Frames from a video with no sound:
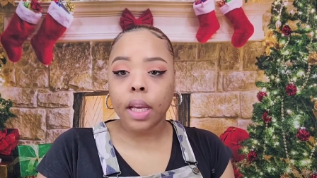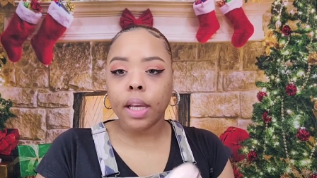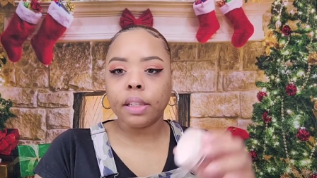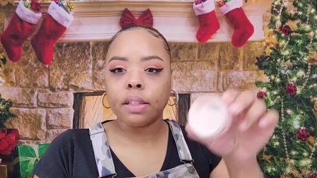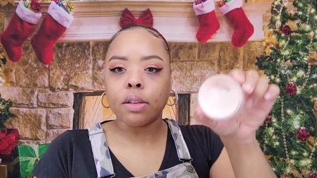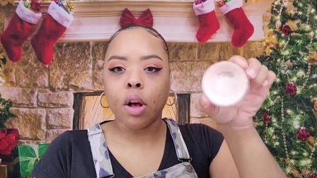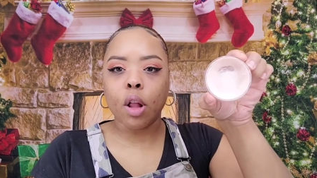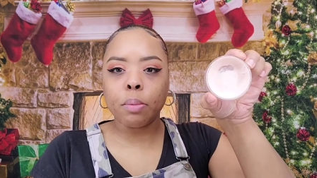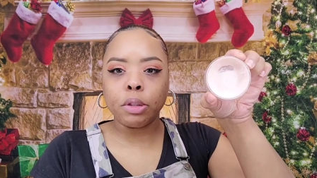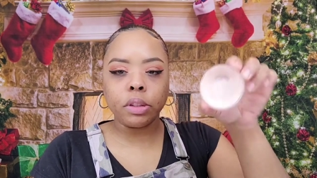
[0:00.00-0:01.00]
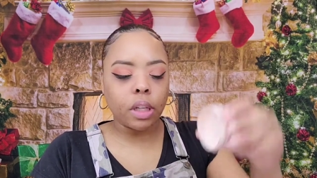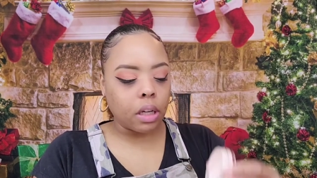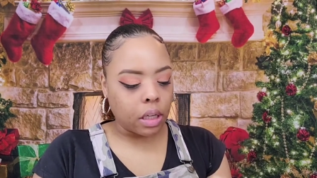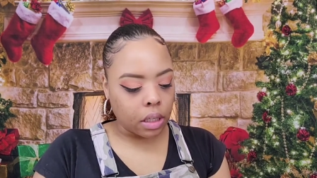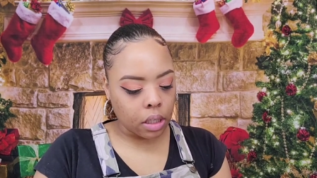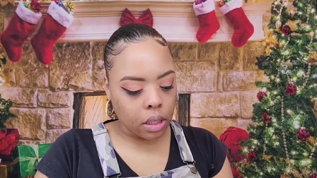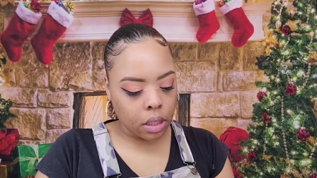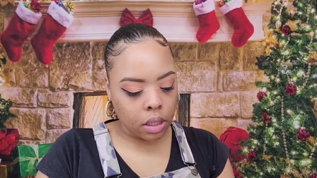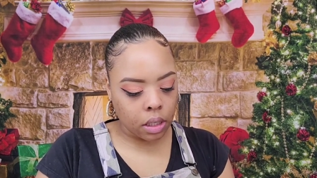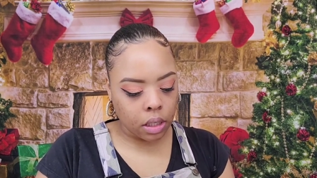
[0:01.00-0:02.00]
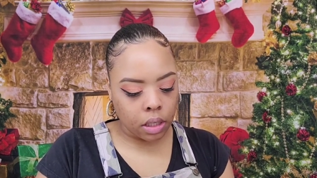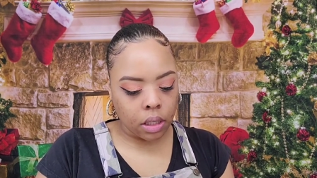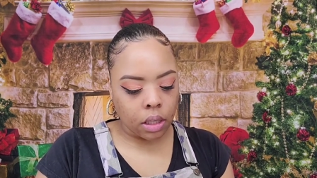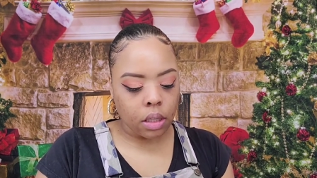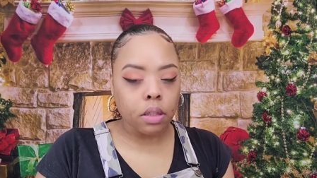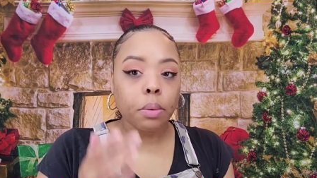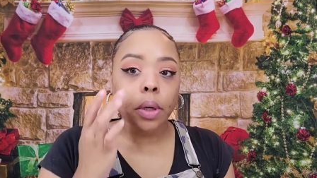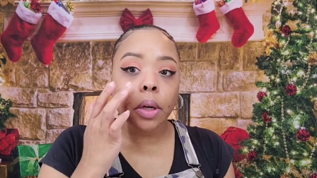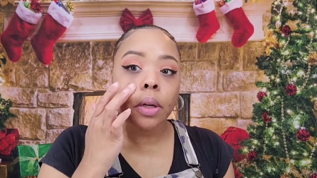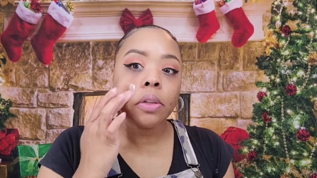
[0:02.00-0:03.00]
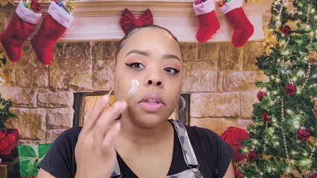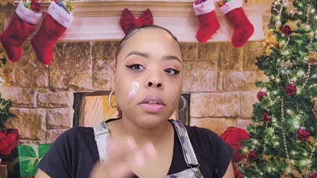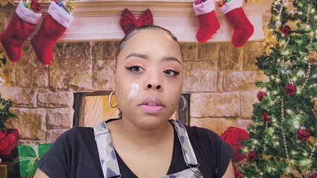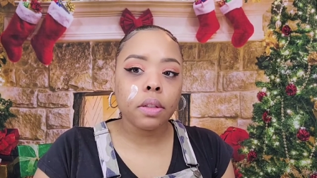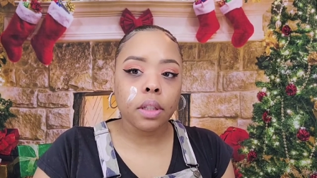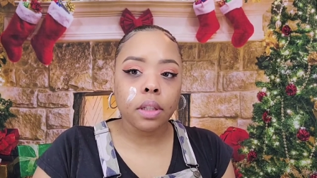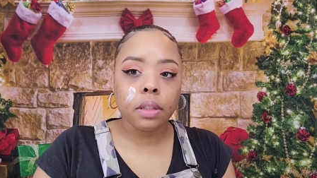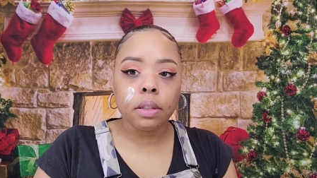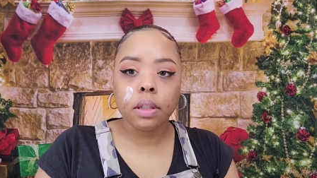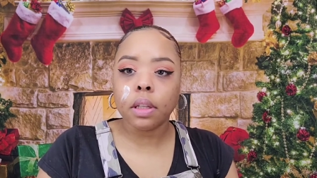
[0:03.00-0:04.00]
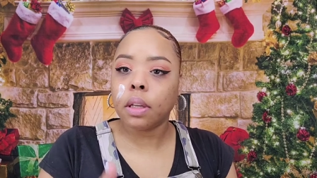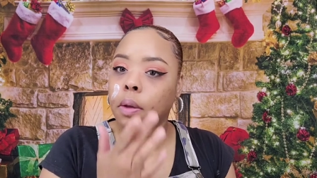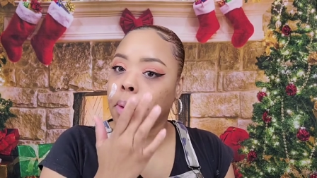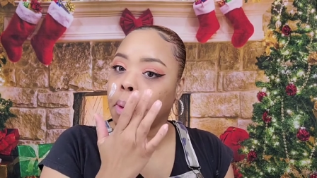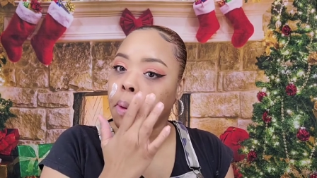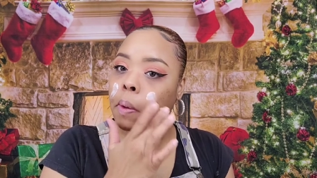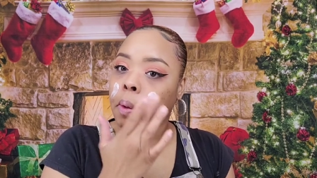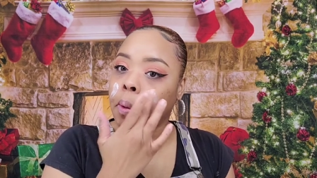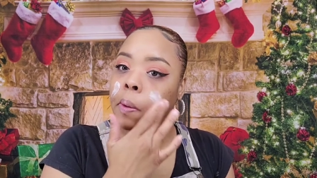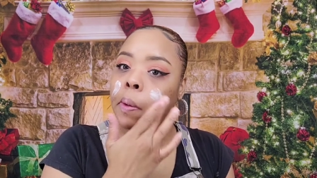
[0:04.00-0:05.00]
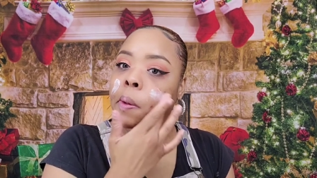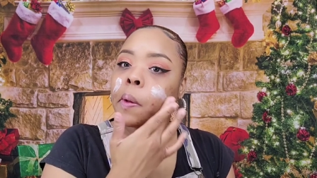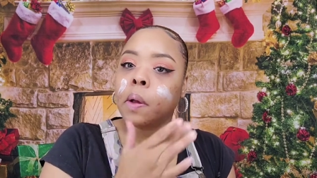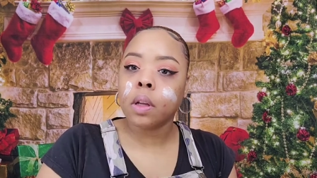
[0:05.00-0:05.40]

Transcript: it is almost gone. So we're going to use this. Okay.